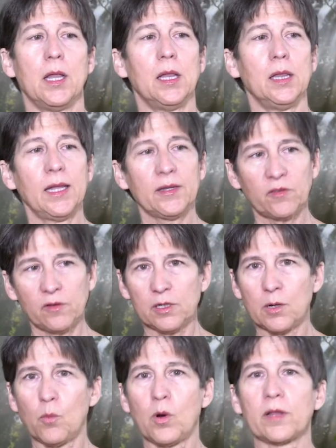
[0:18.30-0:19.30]
Let's look
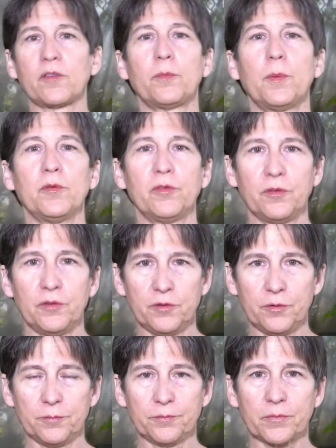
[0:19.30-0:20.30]
at what it's supposed to
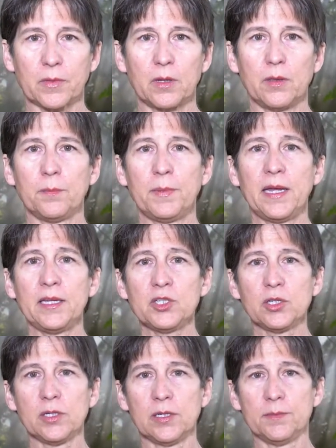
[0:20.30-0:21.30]
do. The
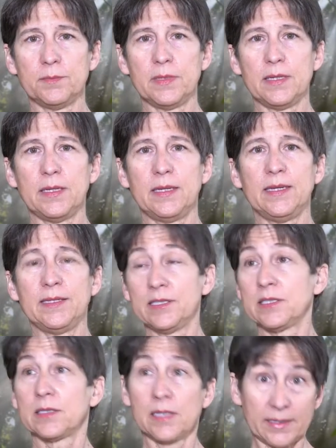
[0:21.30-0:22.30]
pendulum
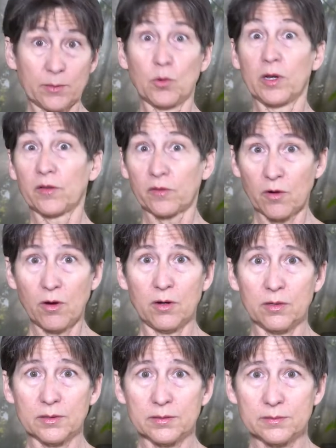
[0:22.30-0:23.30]
is like what it's
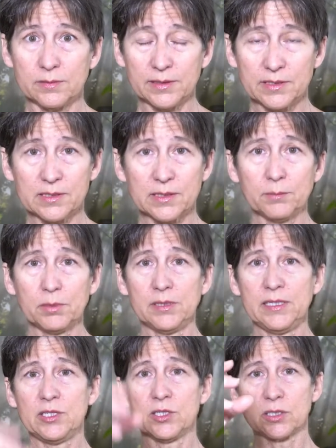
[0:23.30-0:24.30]
called. It's
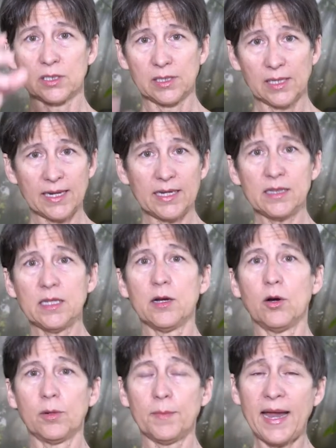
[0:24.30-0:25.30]
simply just letting the
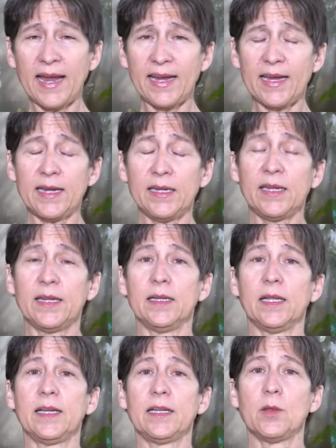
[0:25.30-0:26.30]
arm hang and
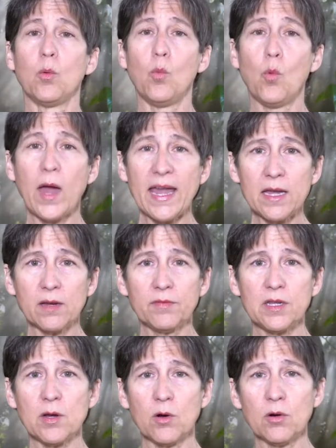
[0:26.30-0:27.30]
letting the weight of
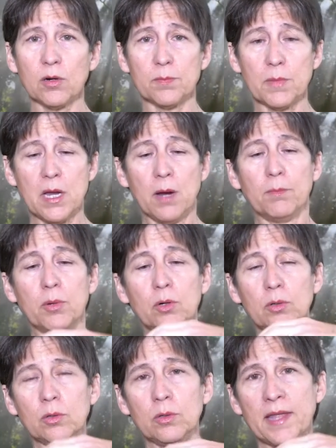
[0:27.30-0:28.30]
the arm
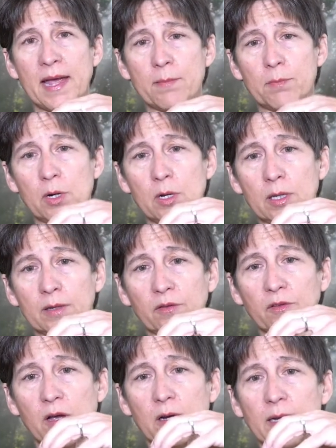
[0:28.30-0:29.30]
pull that ball and
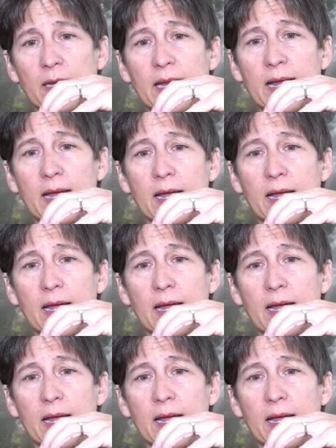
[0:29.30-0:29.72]
socket